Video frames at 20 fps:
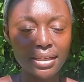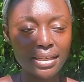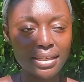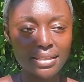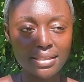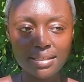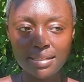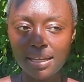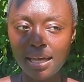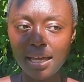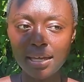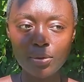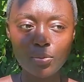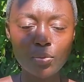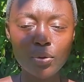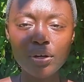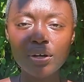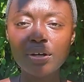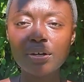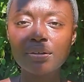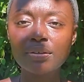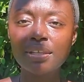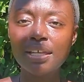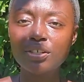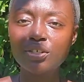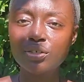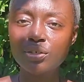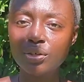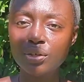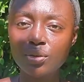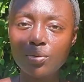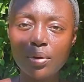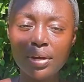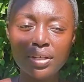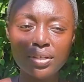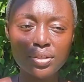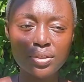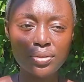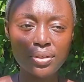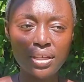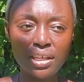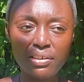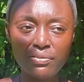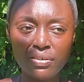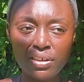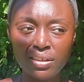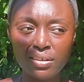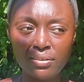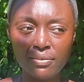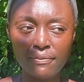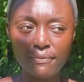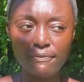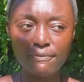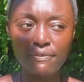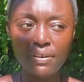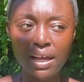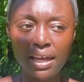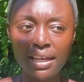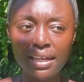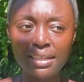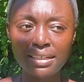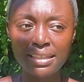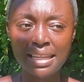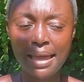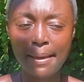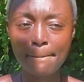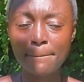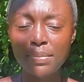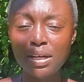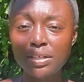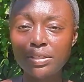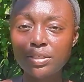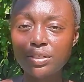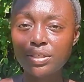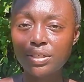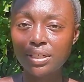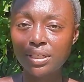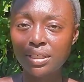is not a word that you're going to even find that much